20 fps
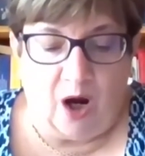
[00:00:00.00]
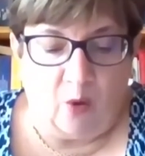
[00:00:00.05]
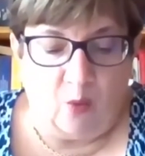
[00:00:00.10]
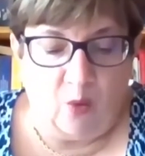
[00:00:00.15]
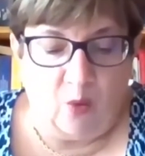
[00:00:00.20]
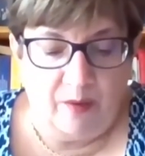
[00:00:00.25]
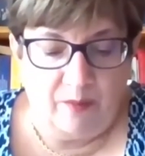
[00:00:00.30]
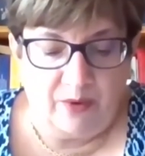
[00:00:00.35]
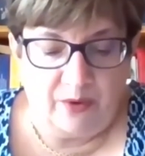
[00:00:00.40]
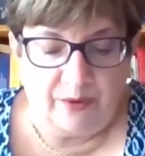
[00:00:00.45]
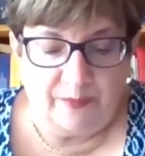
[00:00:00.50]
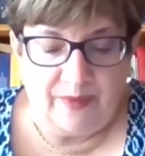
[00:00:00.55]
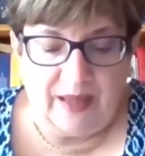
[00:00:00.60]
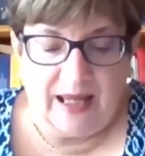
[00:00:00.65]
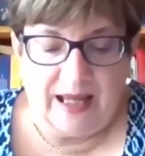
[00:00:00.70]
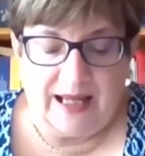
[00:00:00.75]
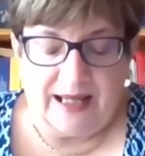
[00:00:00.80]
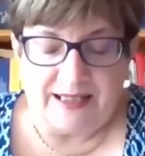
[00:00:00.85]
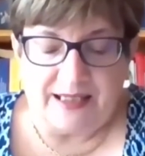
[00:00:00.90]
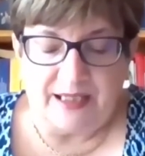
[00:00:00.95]
However,
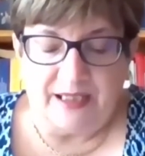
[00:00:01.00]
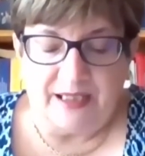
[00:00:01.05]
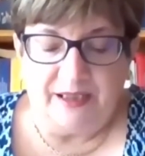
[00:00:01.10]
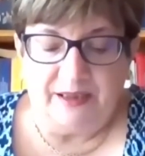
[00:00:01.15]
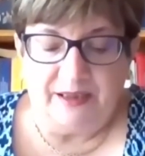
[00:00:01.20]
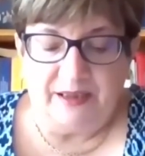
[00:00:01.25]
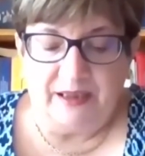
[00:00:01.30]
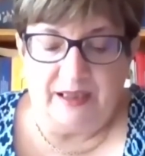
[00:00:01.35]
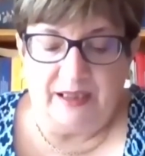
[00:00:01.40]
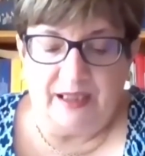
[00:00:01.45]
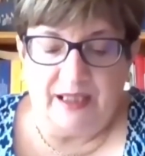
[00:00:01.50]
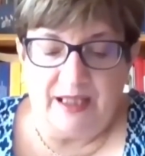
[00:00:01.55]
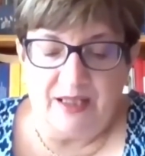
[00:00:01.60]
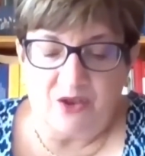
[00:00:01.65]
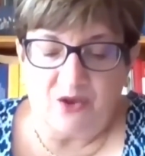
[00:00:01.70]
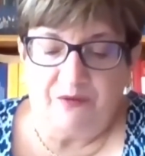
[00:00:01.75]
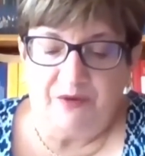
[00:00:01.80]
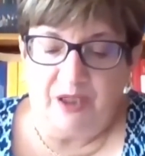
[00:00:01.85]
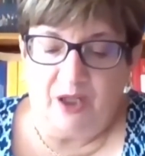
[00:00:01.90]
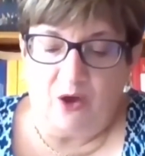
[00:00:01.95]
as in the
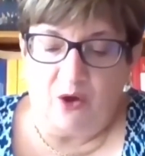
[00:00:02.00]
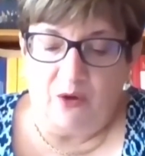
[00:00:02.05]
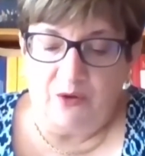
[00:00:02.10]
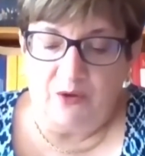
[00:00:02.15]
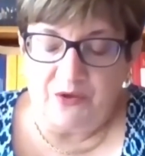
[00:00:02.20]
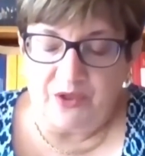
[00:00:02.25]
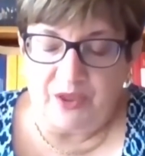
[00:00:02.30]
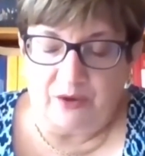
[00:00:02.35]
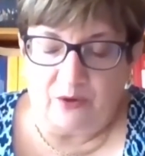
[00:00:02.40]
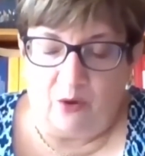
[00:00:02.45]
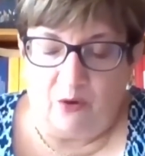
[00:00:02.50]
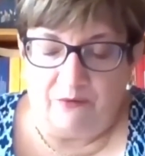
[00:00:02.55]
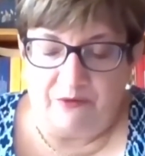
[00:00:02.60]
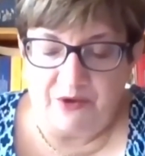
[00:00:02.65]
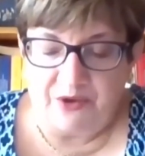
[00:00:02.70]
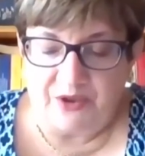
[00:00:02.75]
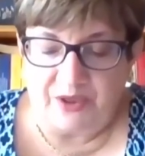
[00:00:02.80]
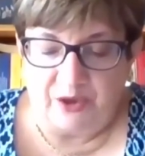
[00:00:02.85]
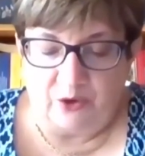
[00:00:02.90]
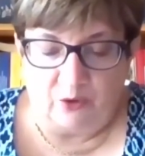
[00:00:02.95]
case of the concept
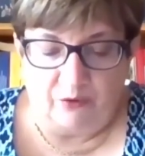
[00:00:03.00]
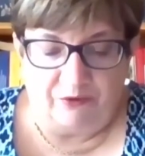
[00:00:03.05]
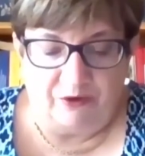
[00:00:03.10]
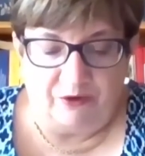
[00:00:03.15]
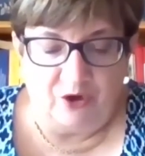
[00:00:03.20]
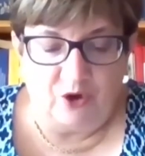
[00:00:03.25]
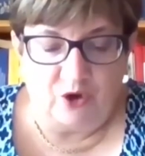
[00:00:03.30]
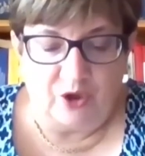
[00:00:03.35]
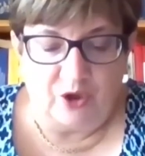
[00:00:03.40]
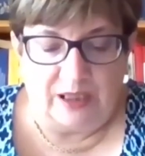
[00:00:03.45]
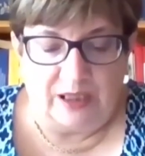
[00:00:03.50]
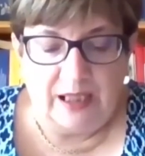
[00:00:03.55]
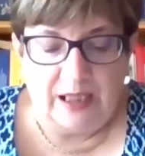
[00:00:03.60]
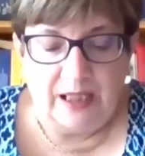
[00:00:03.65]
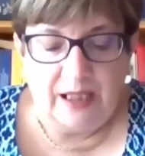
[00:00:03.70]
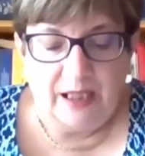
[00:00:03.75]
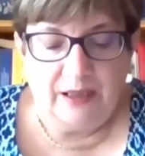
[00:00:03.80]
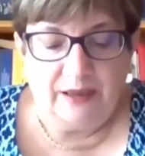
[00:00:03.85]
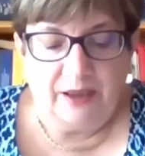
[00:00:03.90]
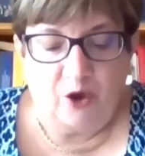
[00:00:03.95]
of a state official,
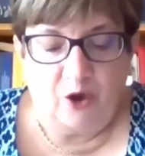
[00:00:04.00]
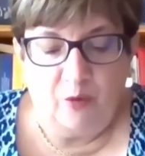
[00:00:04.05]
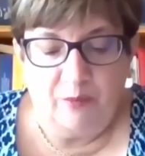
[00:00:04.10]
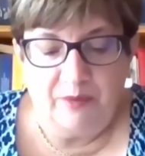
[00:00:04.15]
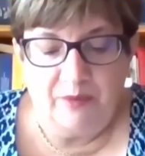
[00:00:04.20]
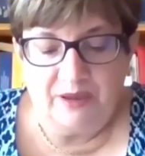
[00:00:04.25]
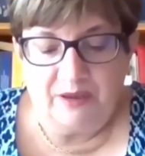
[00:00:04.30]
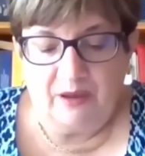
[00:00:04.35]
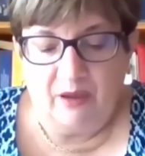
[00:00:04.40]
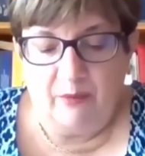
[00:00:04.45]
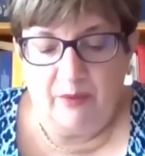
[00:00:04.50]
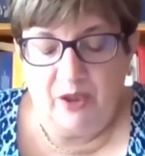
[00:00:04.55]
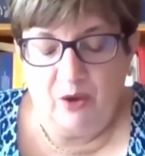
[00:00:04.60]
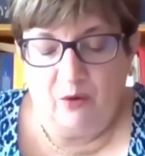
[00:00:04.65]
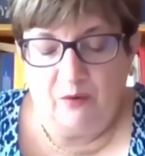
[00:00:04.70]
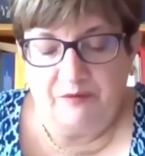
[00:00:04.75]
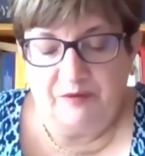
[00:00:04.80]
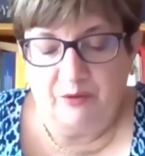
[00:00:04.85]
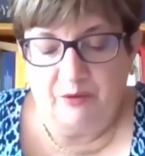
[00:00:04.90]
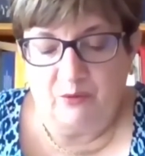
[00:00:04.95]
the commentary
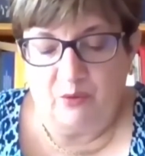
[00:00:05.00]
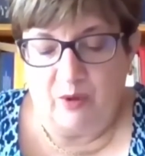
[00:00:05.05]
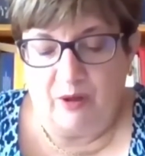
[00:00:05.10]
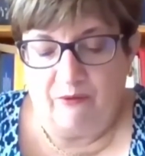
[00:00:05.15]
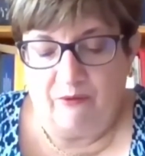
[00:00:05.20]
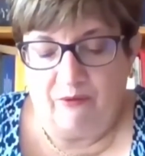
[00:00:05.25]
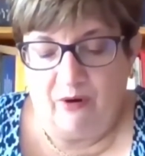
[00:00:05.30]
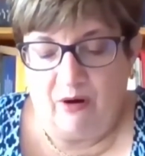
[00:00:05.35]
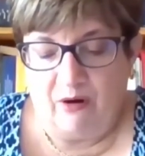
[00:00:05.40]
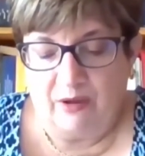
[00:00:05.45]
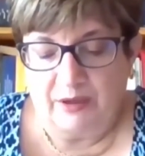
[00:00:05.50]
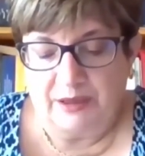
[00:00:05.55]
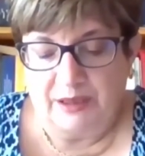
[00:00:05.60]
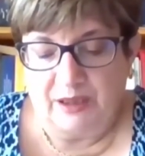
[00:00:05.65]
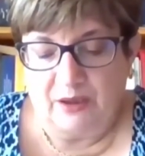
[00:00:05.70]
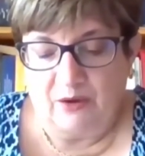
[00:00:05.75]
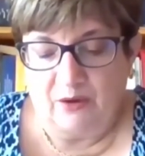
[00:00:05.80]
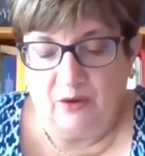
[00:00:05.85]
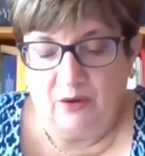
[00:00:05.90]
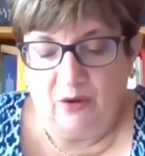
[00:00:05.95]
of the draft
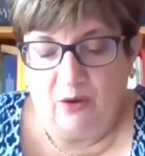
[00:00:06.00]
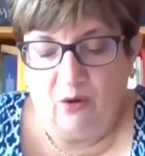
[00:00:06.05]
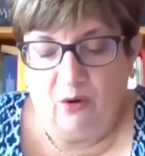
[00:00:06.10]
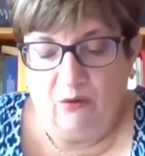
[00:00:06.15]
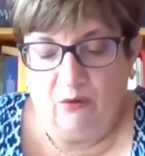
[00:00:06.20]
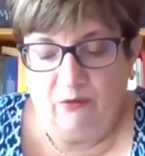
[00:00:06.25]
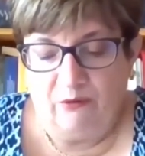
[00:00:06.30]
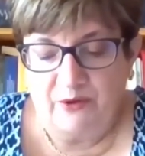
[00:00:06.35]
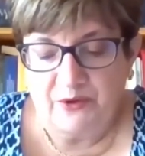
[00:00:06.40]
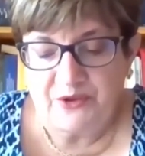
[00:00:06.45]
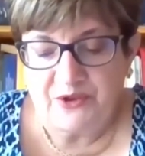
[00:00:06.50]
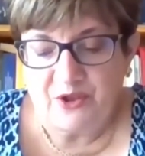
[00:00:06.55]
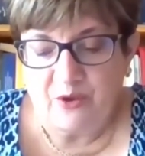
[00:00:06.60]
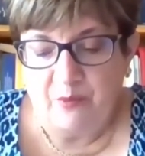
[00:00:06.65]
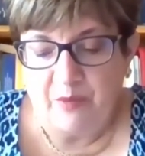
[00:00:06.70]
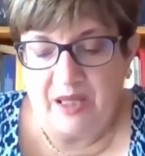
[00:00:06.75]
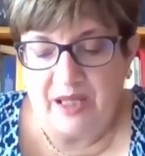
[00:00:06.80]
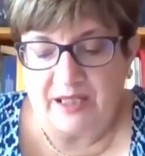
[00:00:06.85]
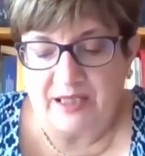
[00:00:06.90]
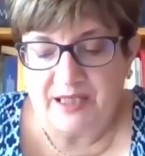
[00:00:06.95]
article offers
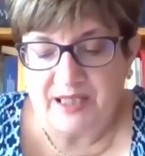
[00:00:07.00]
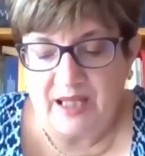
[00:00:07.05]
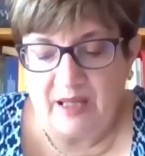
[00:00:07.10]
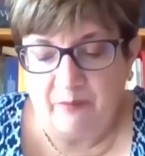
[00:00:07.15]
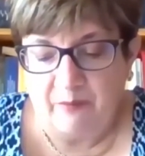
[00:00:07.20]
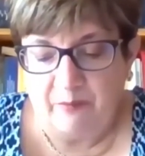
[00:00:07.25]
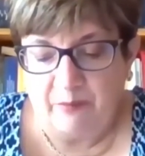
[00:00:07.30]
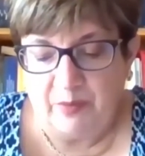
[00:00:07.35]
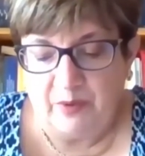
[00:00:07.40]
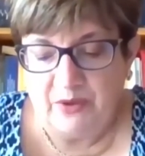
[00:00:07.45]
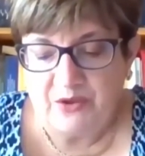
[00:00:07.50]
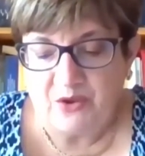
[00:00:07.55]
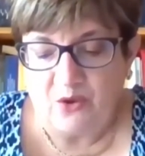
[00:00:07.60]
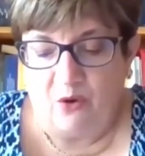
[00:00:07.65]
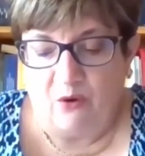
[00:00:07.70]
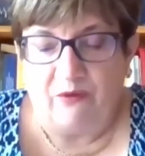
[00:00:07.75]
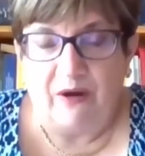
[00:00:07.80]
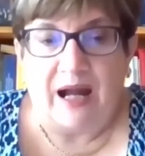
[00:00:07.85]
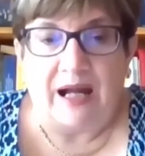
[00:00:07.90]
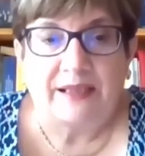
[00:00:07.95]
some examples
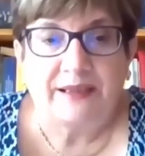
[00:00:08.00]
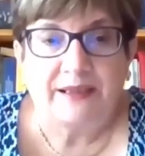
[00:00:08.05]
of